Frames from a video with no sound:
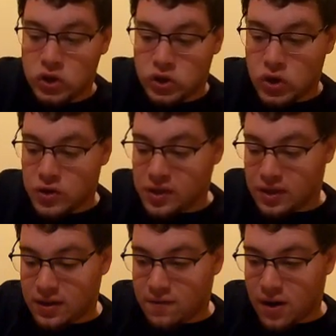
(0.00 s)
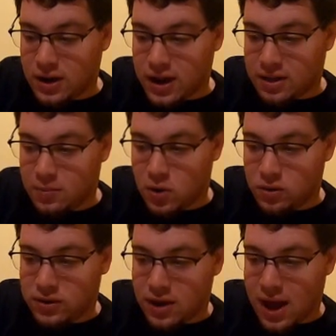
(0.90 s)
So this is a very nice
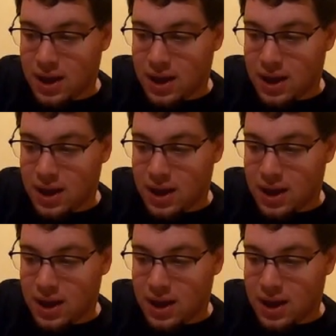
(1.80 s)
mold.